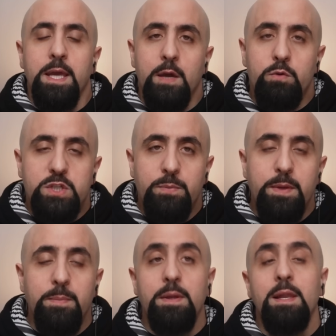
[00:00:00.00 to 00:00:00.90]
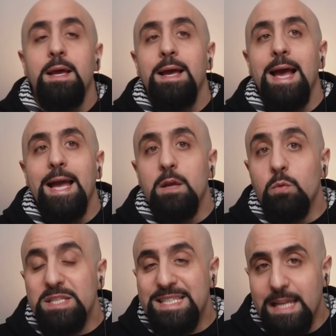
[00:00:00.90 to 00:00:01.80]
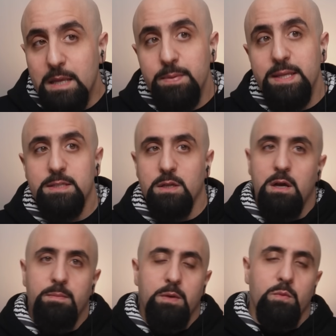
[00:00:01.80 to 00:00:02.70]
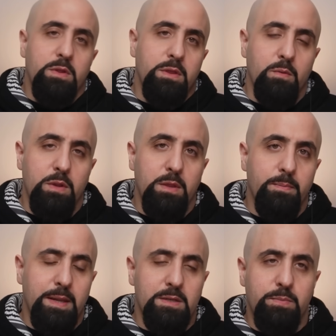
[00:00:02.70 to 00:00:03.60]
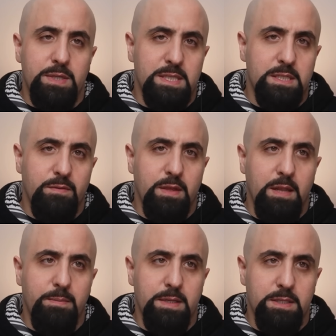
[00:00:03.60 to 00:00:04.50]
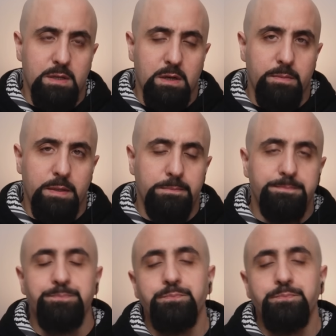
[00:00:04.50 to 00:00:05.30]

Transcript: It was the people, and it was the Lebanese army with the presence of the Lebanese army.